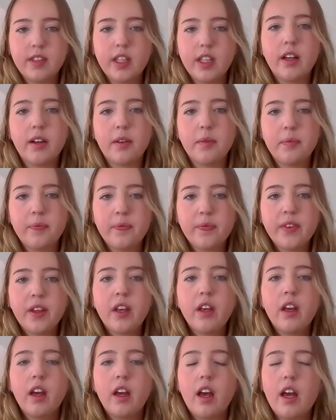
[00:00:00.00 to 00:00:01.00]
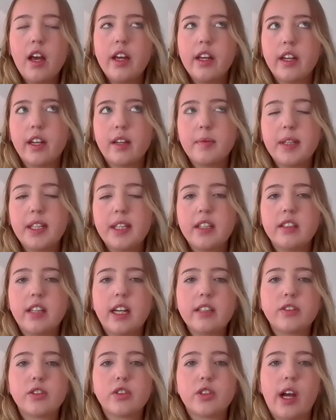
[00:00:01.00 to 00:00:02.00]
Yeah. And I mean,
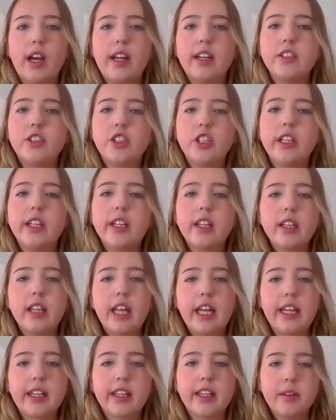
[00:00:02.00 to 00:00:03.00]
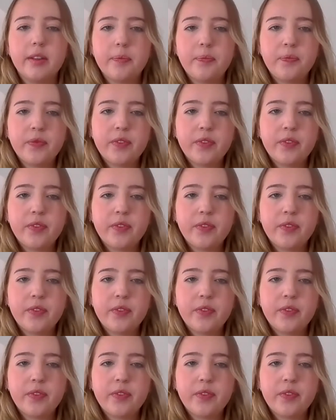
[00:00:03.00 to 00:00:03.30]
that strategy, like,